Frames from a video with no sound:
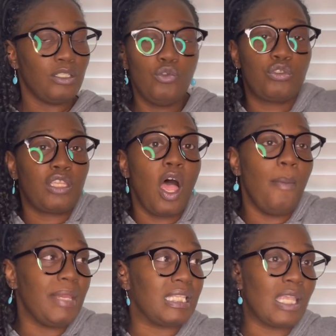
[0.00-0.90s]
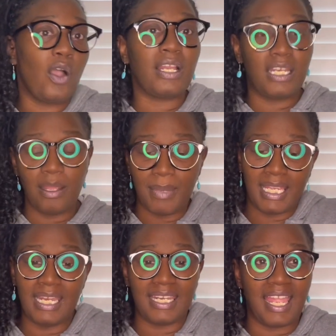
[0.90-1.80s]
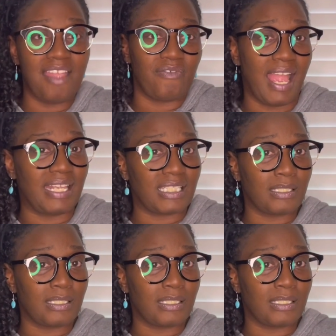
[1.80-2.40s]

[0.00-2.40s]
You saw me talking to them and getting the advice.